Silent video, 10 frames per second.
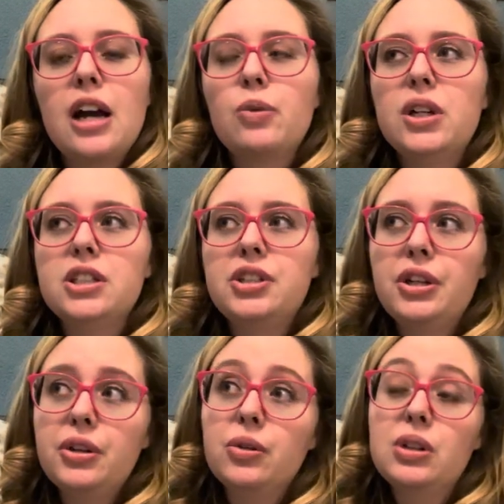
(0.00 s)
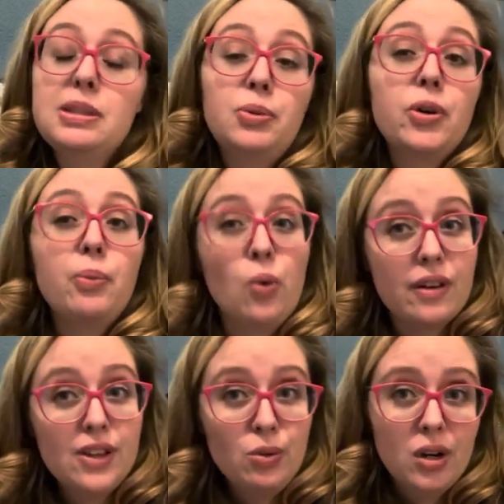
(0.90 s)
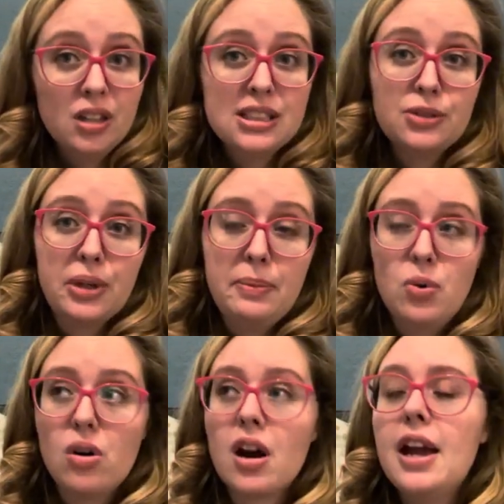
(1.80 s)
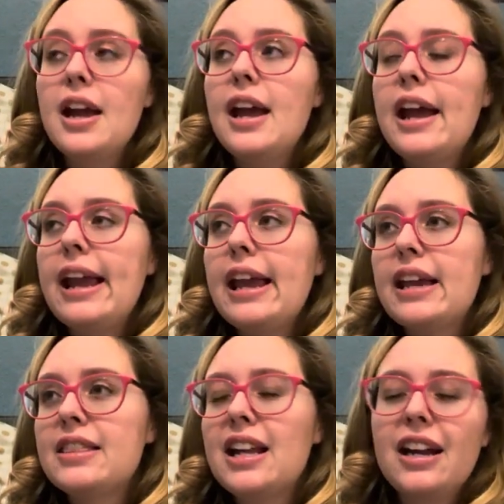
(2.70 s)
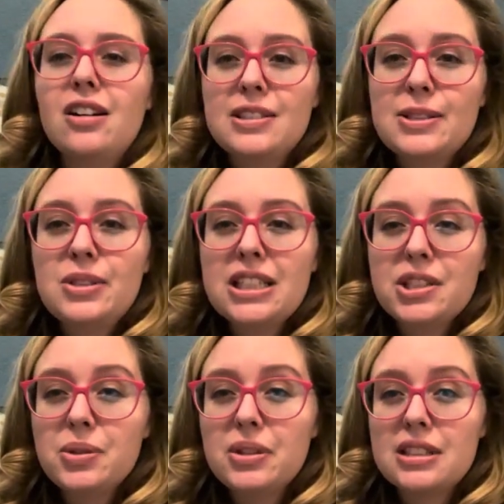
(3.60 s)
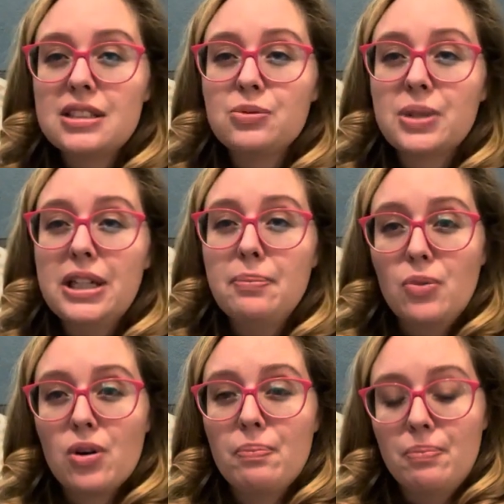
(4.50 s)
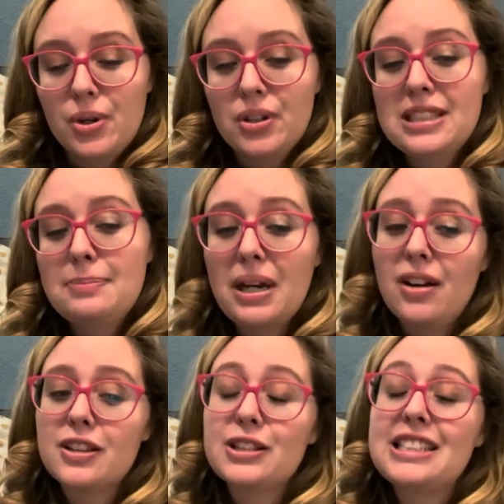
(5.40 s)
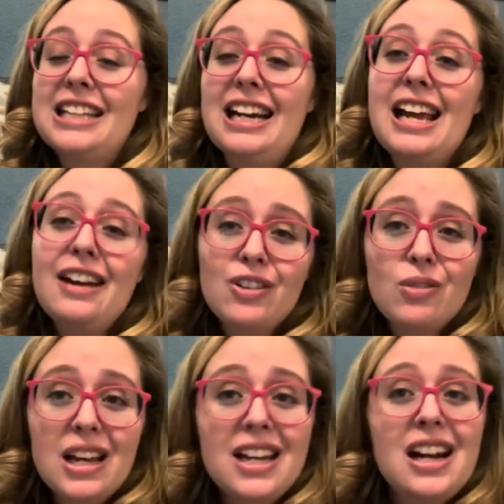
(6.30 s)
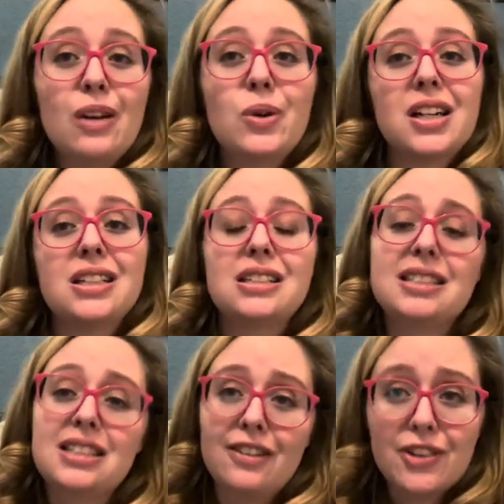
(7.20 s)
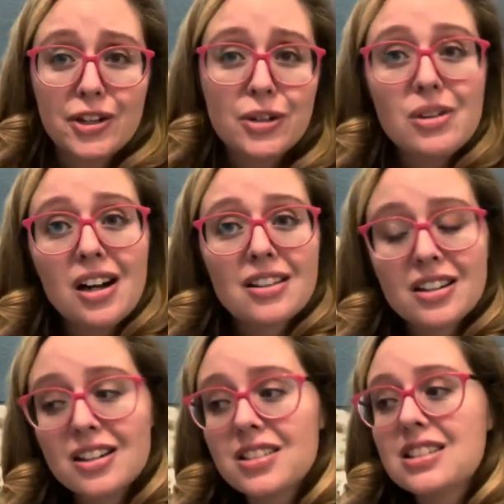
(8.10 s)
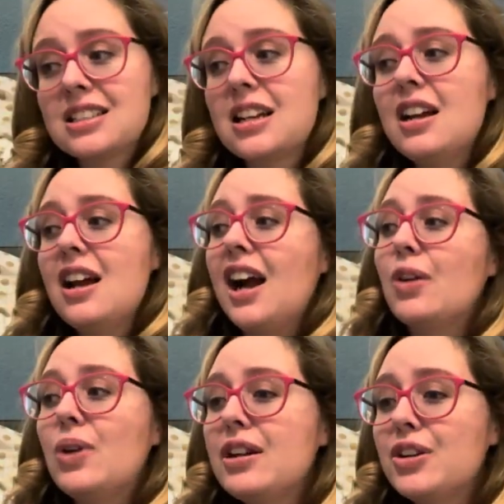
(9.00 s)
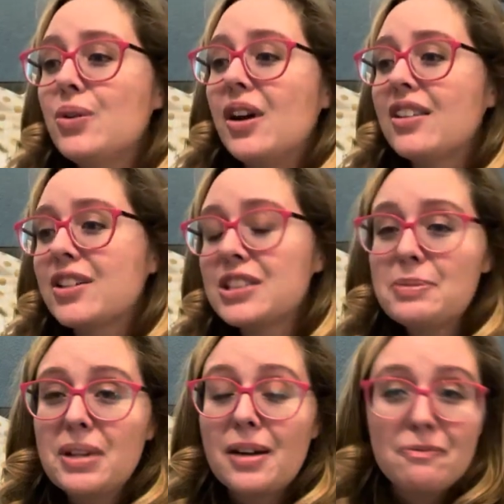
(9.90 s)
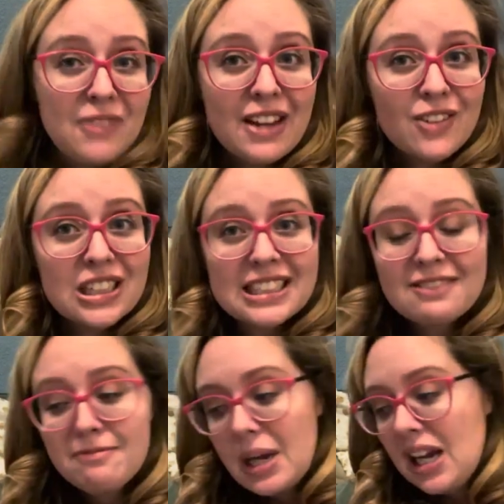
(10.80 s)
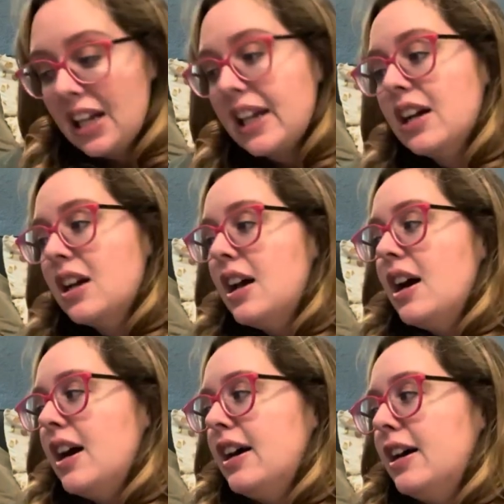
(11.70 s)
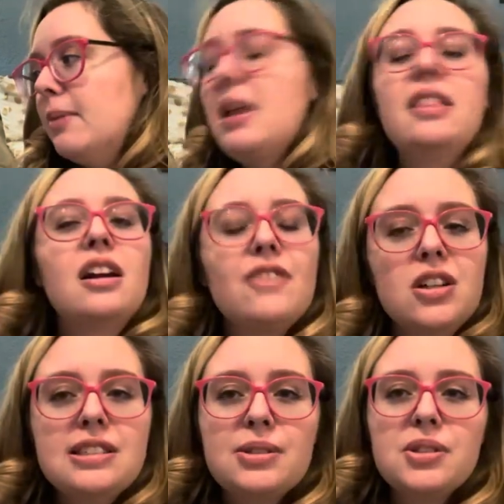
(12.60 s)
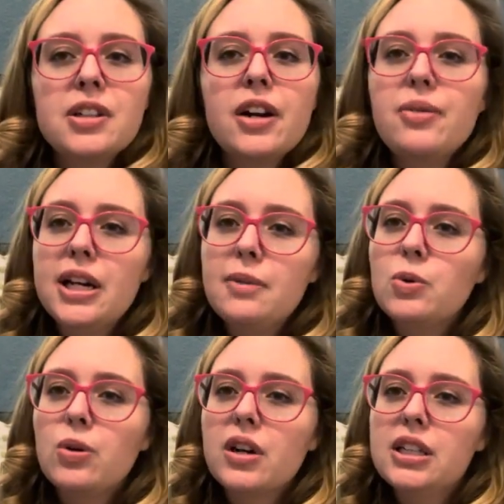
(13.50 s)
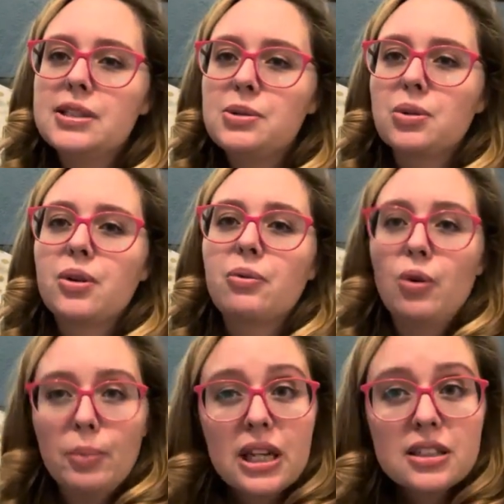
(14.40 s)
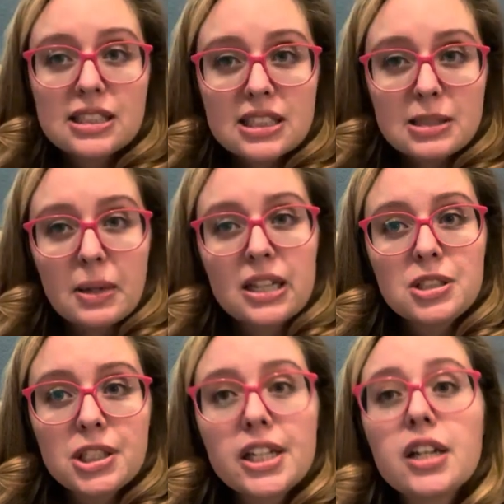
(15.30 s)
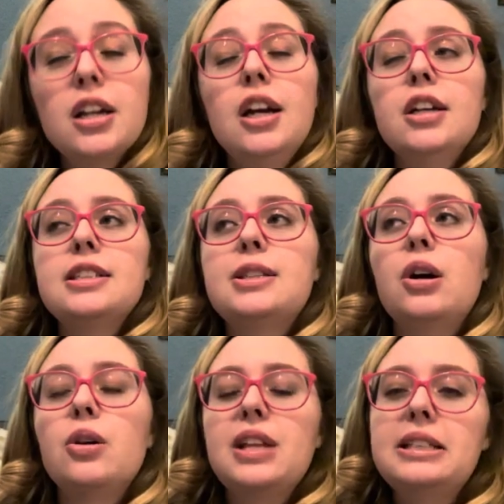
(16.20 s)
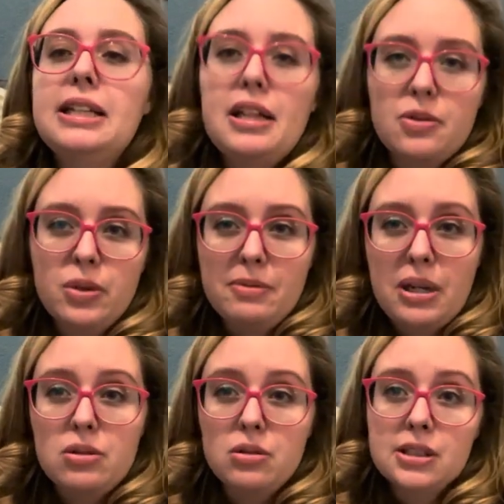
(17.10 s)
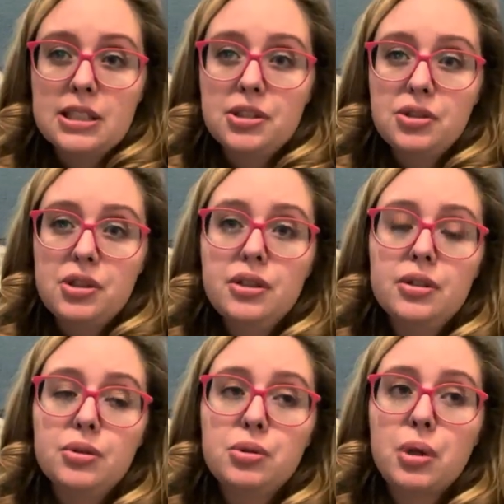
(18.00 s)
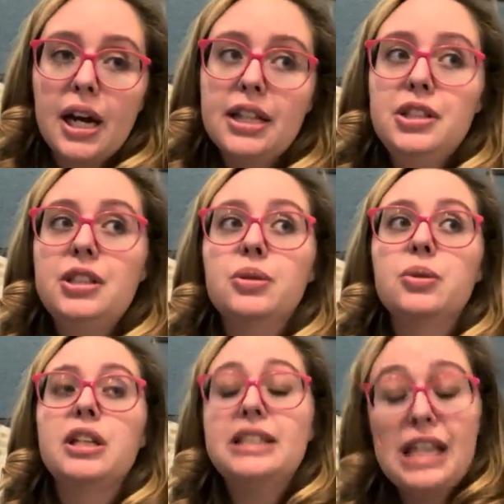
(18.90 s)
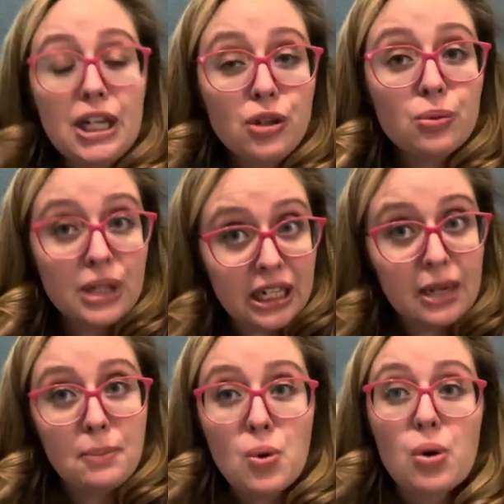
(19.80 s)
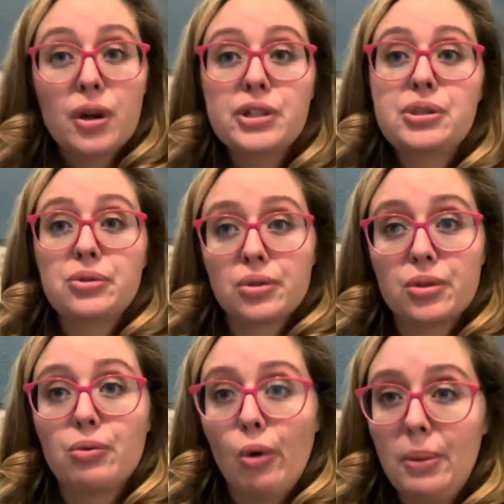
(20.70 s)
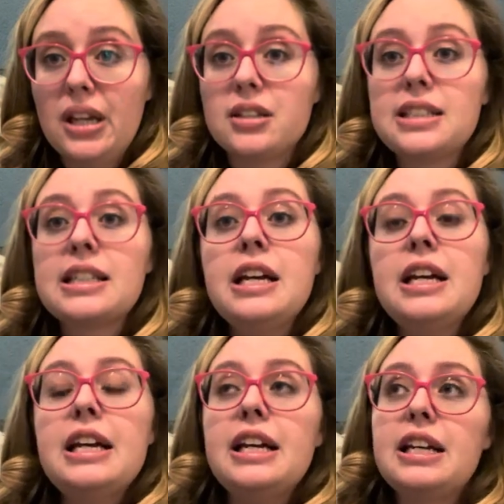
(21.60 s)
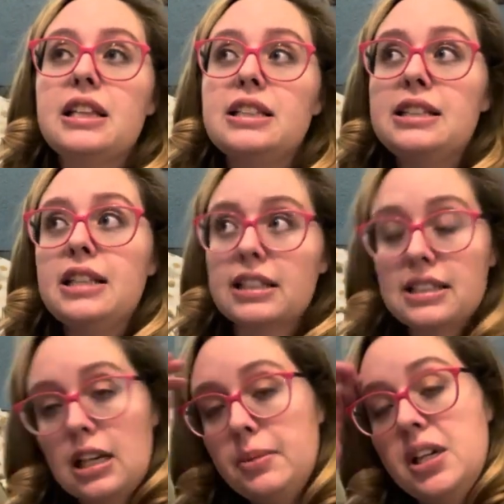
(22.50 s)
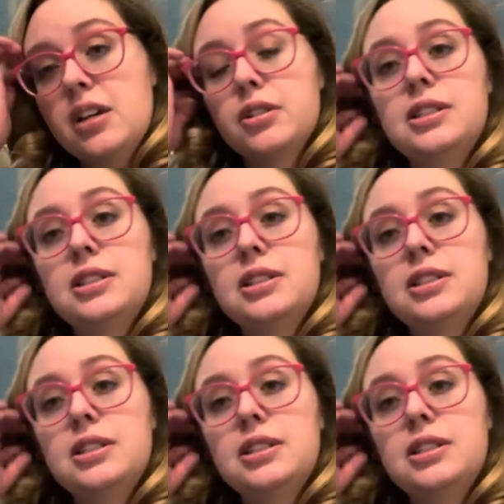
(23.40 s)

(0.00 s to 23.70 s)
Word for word: I want to explore more of their works and read more. And then I'd also like to read more books by authors that I haven't read. I want to discover new authors. I want new authors to become favorites of mine. Um, and then I've also started reading more historical romance this past year. So that's another one of my goals is to try to continue reading more historical romance in this next coming year.